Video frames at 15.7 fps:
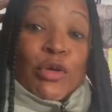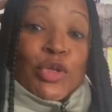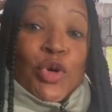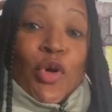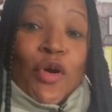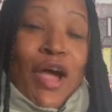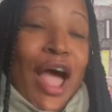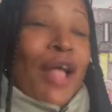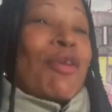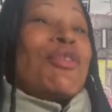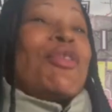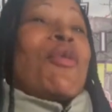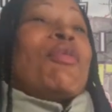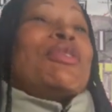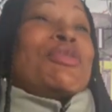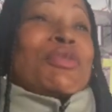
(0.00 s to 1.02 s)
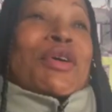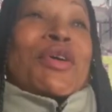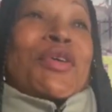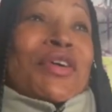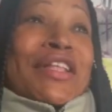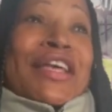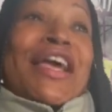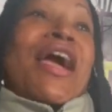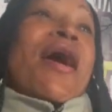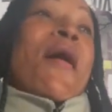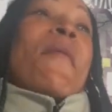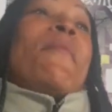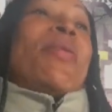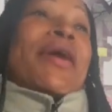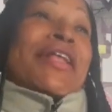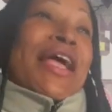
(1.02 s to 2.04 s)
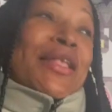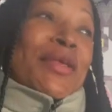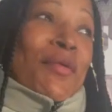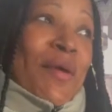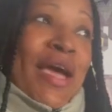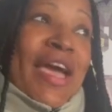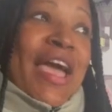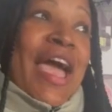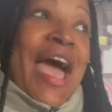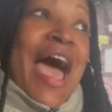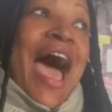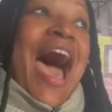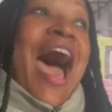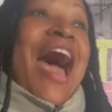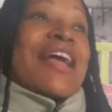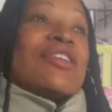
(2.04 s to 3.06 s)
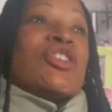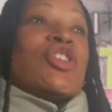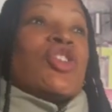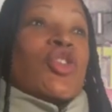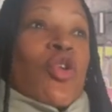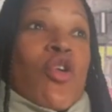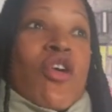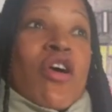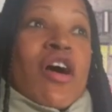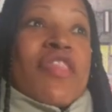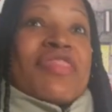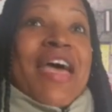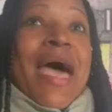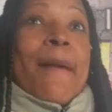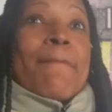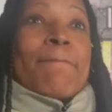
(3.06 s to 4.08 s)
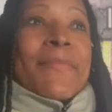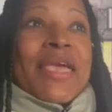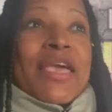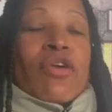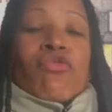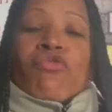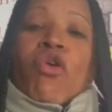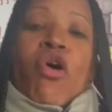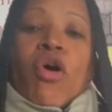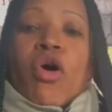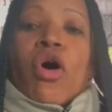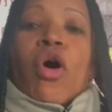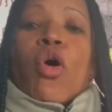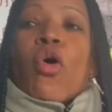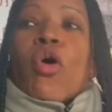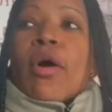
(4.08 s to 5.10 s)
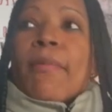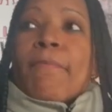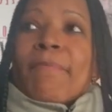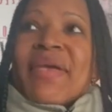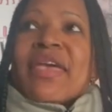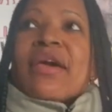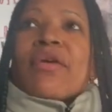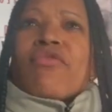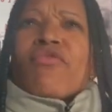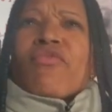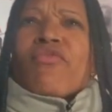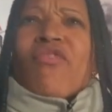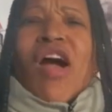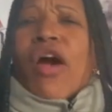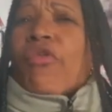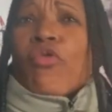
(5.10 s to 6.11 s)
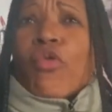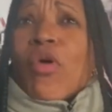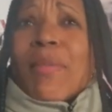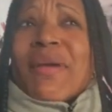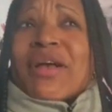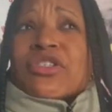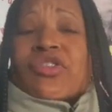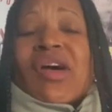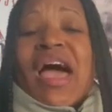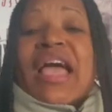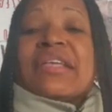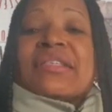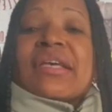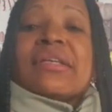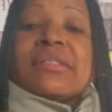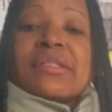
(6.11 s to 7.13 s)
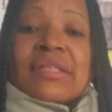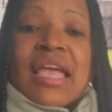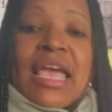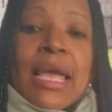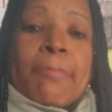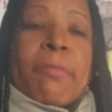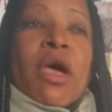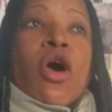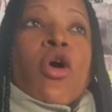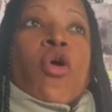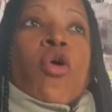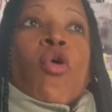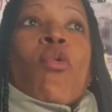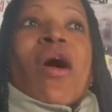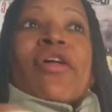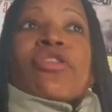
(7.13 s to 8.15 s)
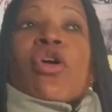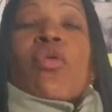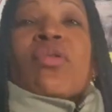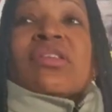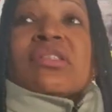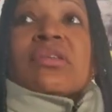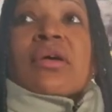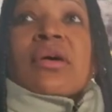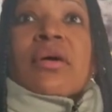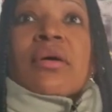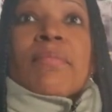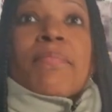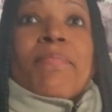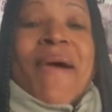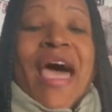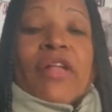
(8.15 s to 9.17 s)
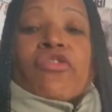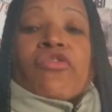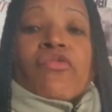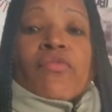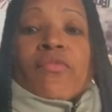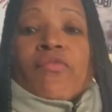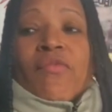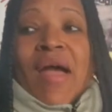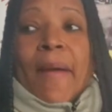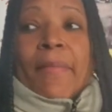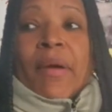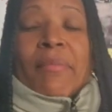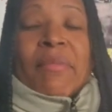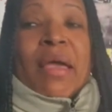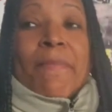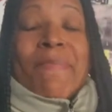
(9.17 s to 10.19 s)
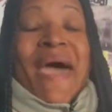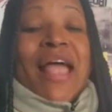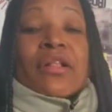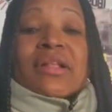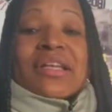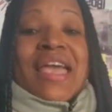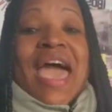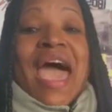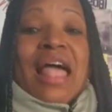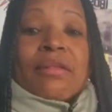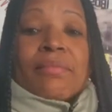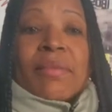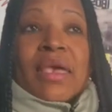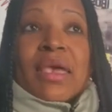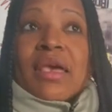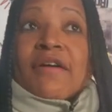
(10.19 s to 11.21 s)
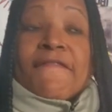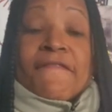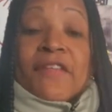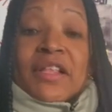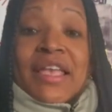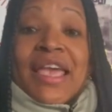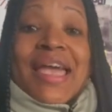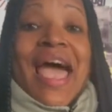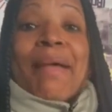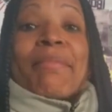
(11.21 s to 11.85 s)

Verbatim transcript: I don't know what you want to call it. But anyway, I saw that Meek Raw or Meek Raw, I'm not sure how you say his name, who I know is a Battleacademy affiliate.